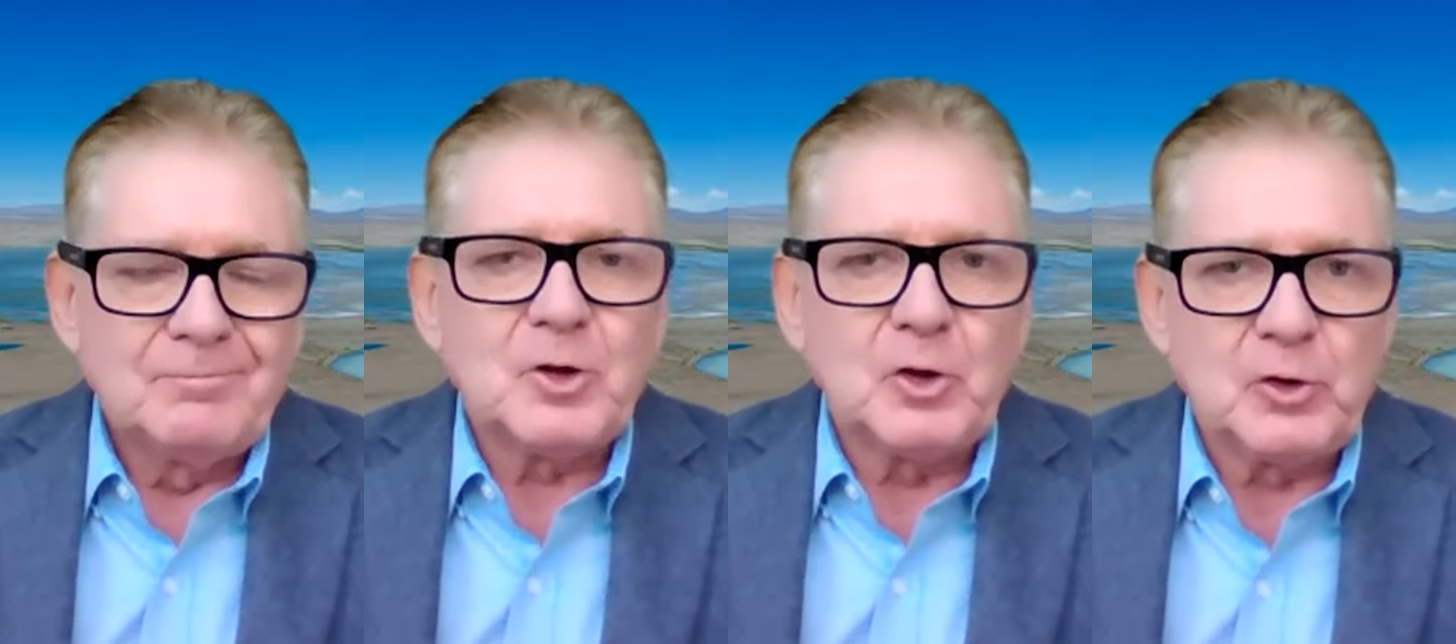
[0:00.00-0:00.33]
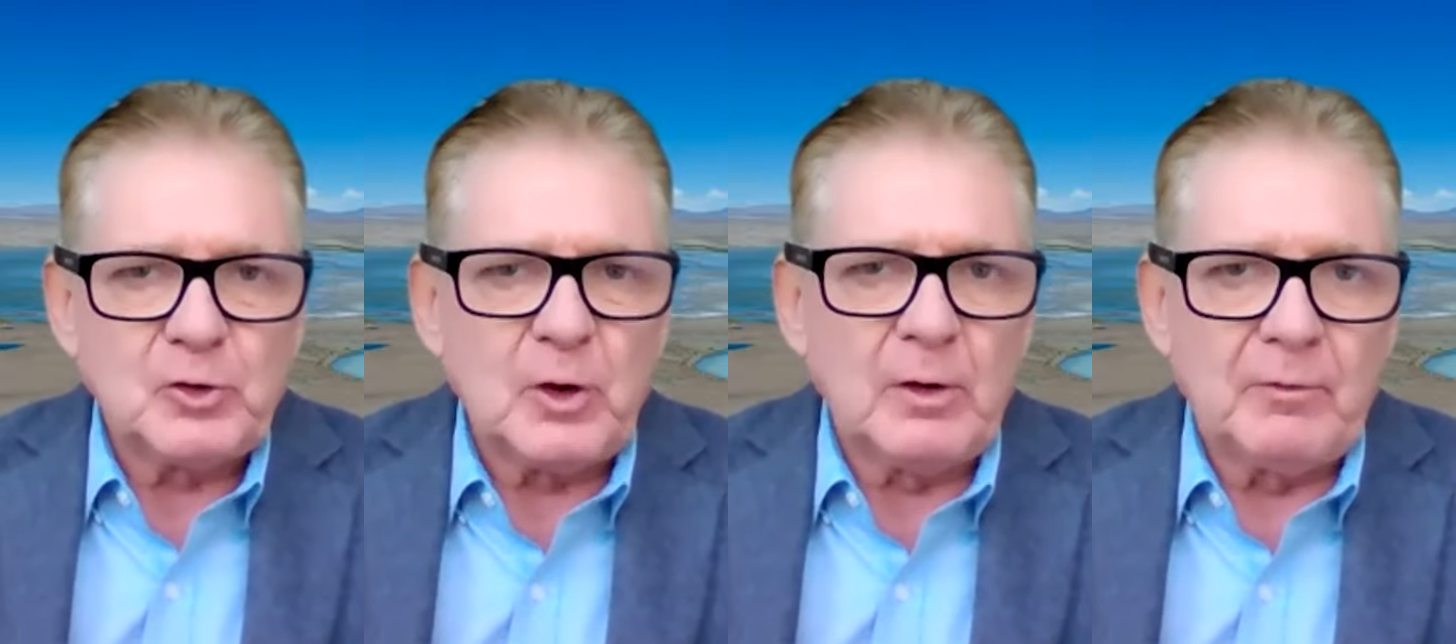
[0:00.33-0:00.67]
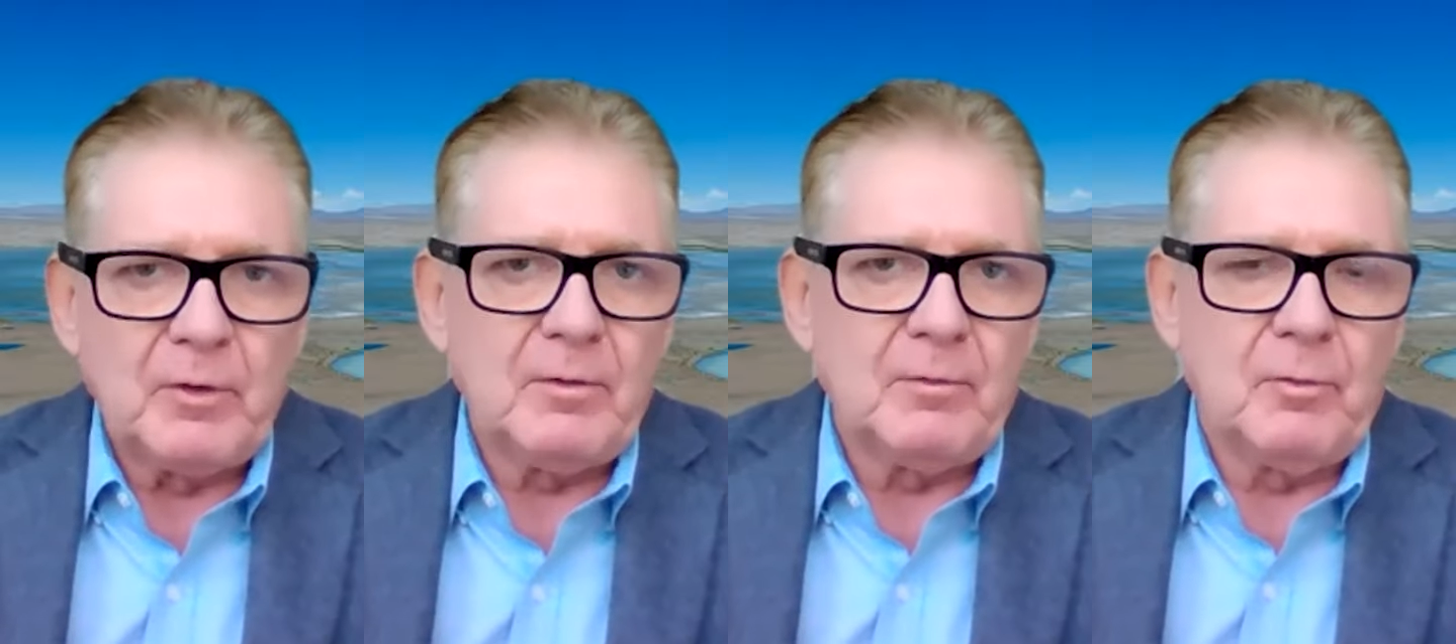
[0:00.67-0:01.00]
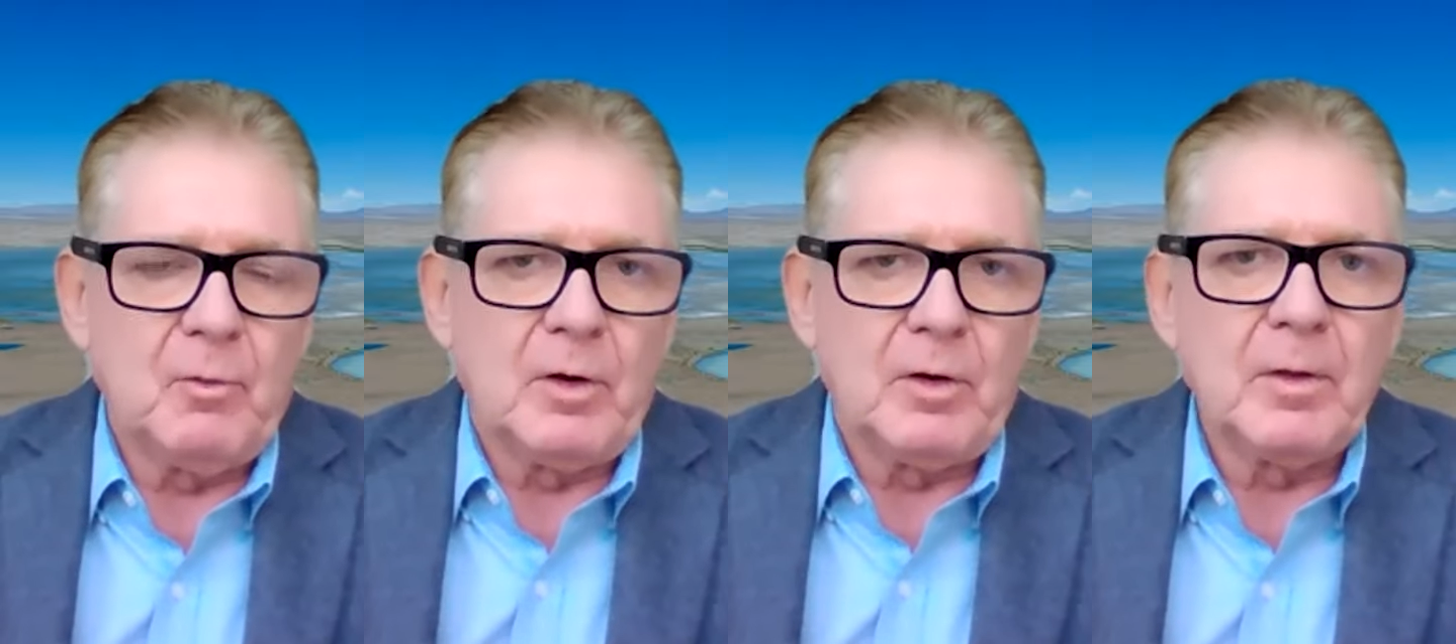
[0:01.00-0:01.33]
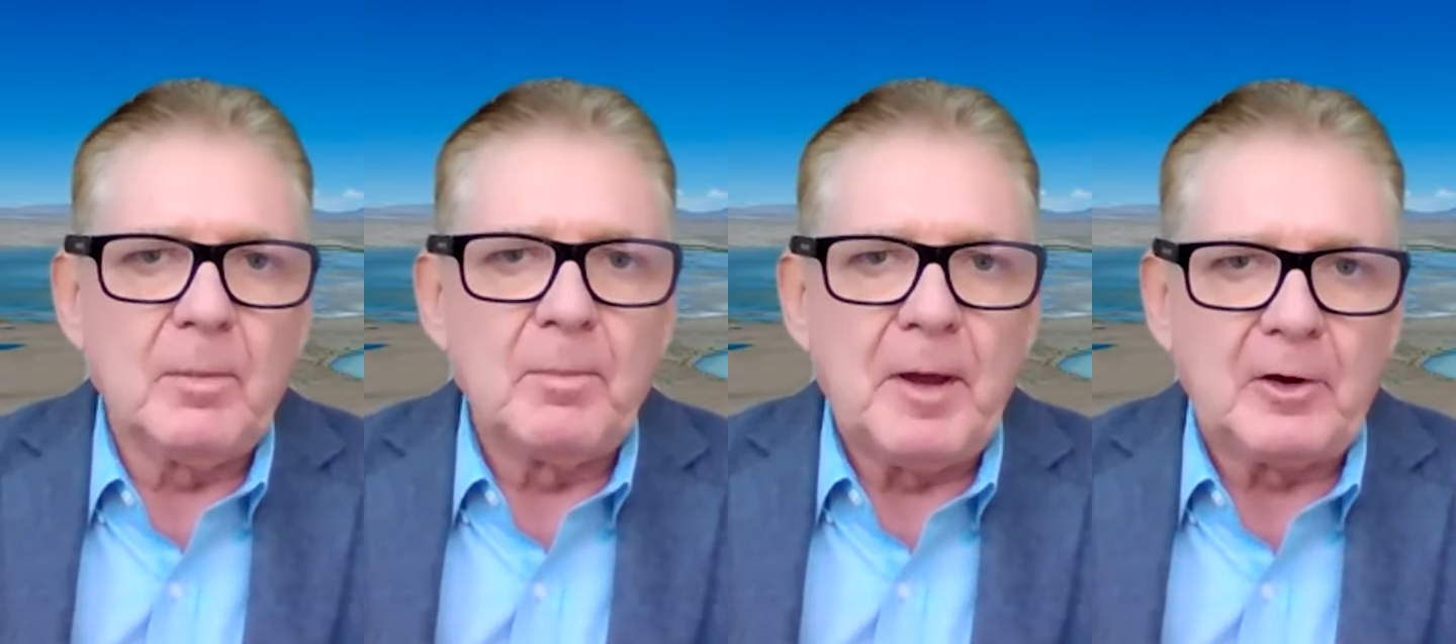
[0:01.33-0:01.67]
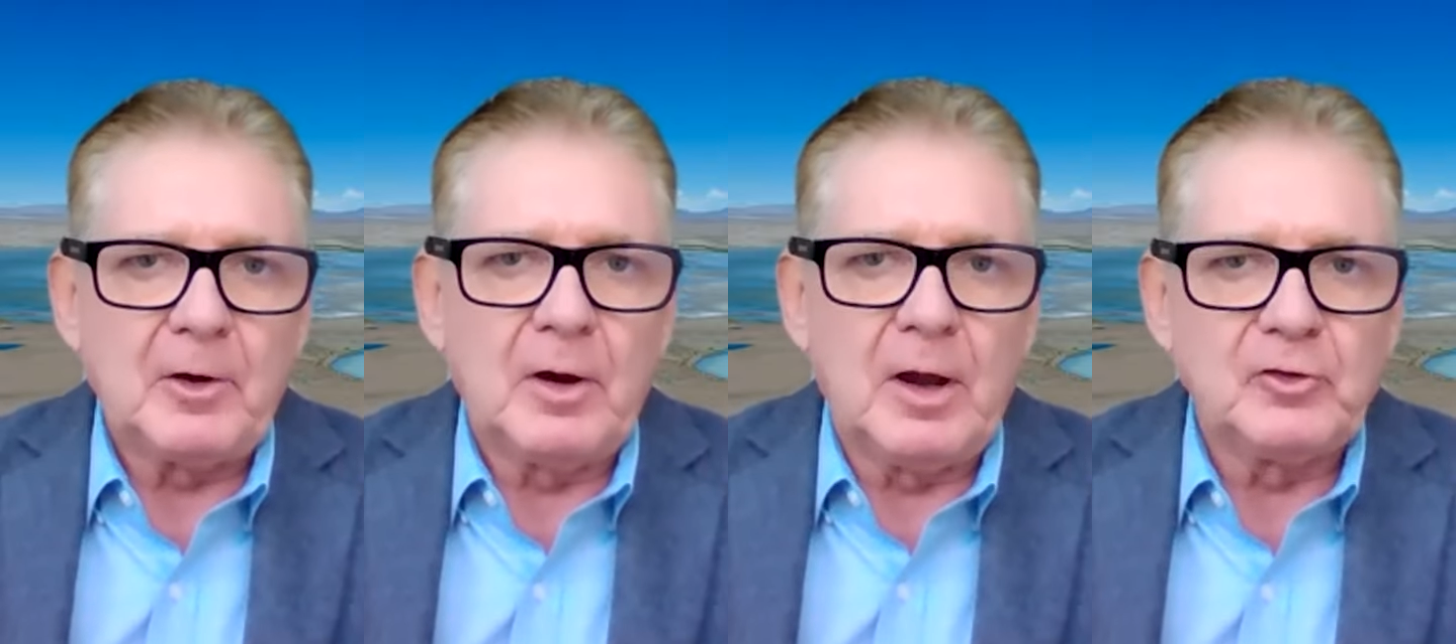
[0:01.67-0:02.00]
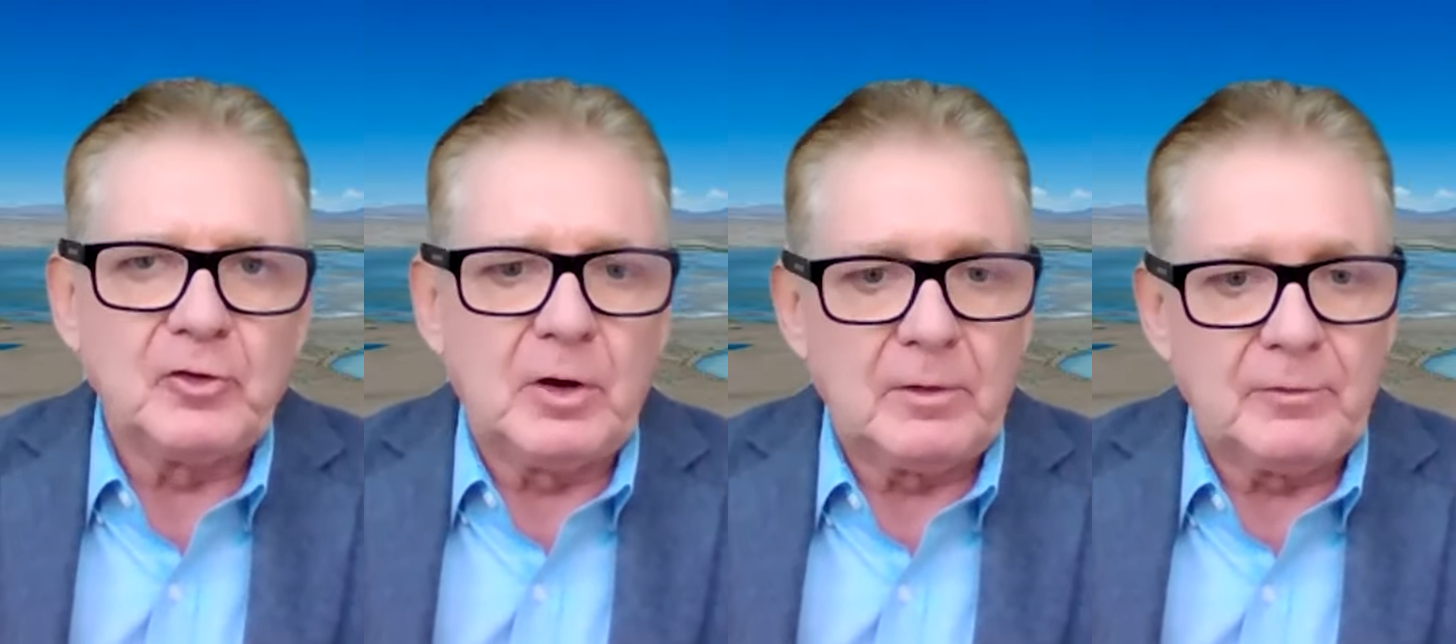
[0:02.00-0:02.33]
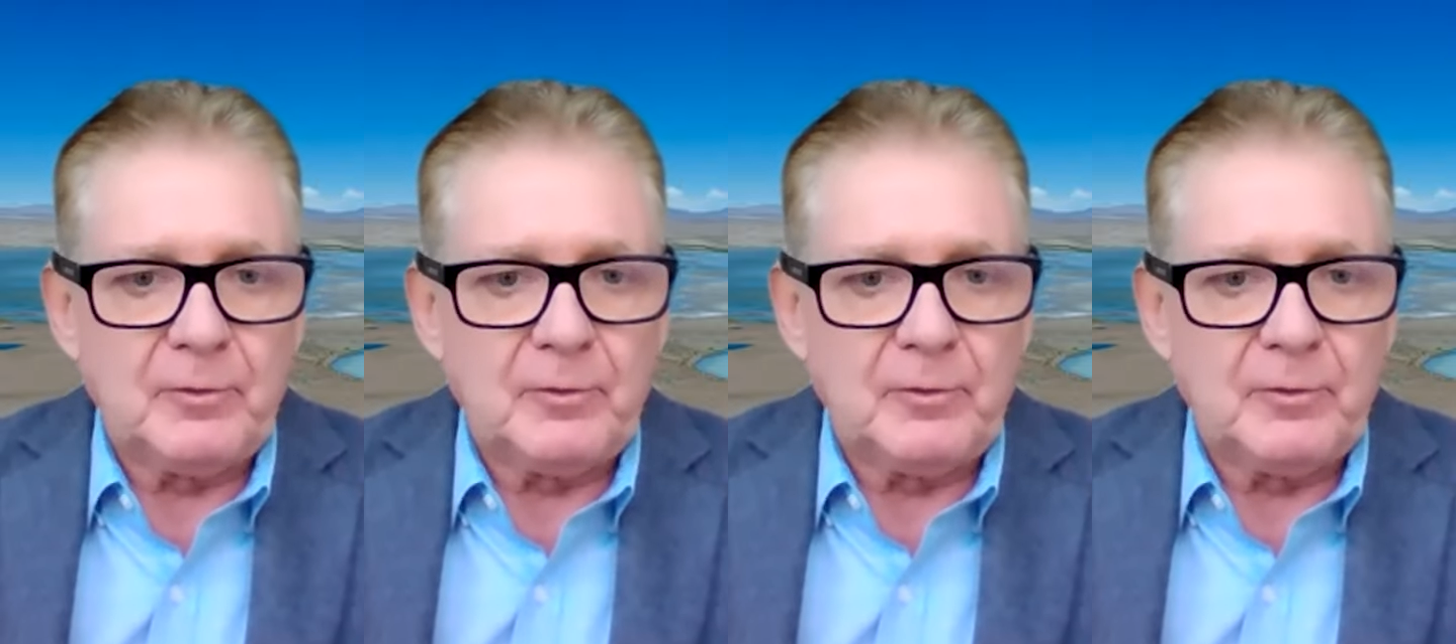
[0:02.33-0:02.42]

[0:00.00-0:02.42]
conservative, one of the better engineering